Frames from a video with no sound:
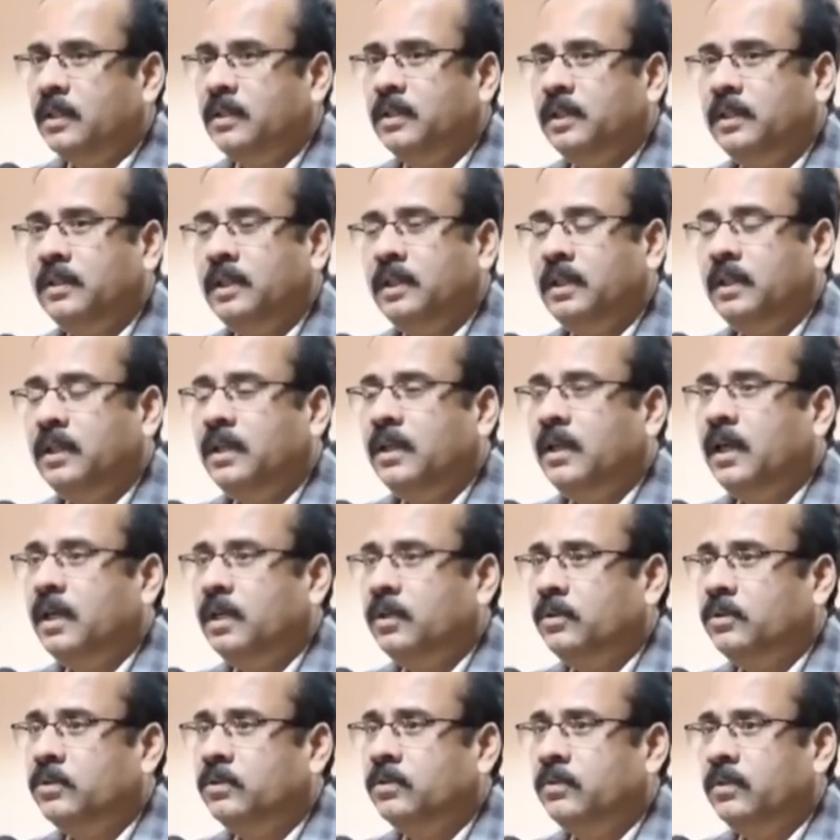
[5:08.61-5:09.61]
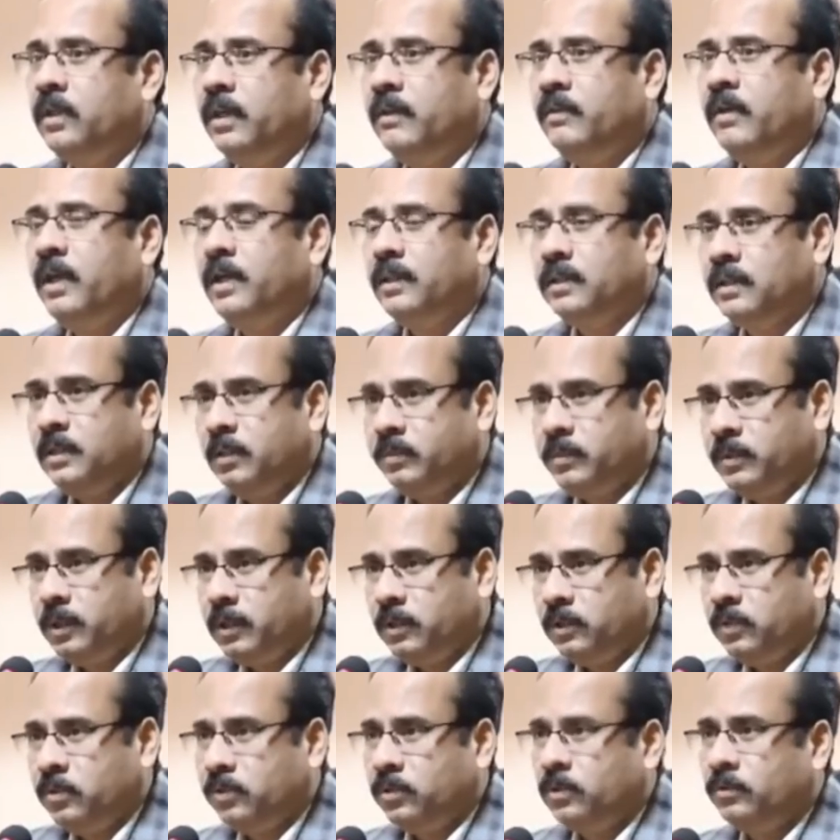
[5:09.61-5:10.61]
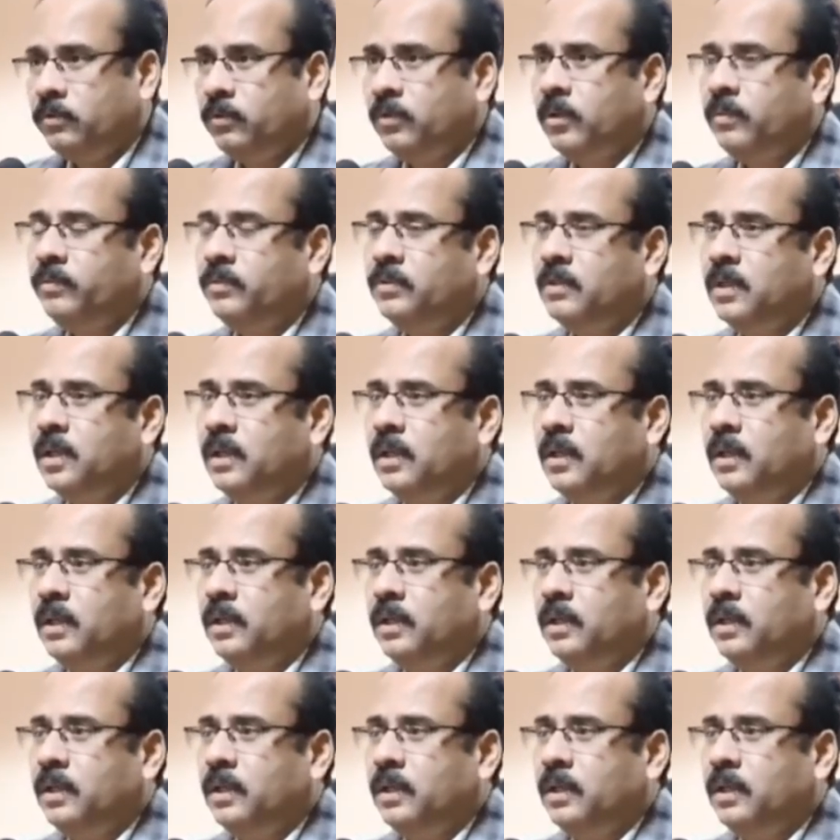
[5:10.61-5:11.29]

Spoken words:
then the EROs would have accepted those forms.